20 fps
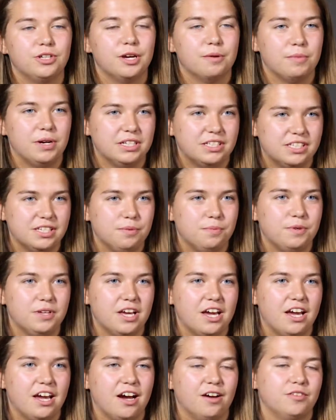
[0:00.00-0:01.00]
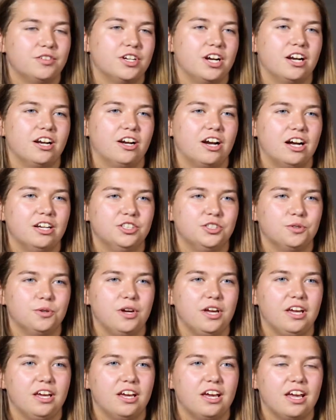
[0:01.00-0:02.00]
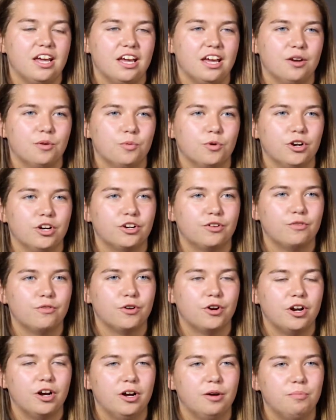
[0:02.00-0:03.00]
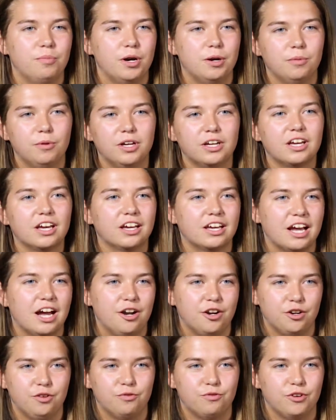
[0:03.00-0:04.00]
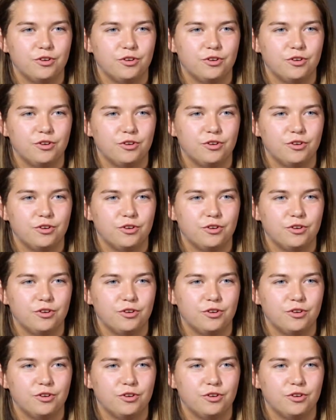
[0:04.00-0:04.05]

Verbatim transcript: get my C P A after I graduate and work for a public accounting